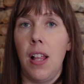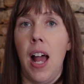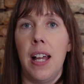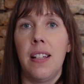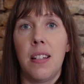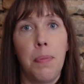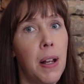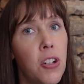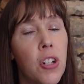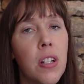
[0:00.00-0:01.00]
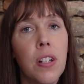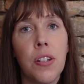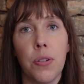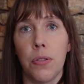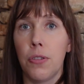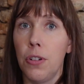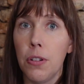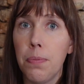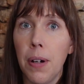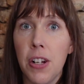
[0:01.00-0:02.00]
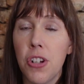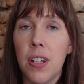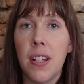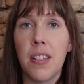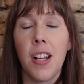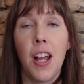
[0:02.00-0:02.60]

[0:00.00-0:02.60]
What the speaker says: like sponges or toothbrushes,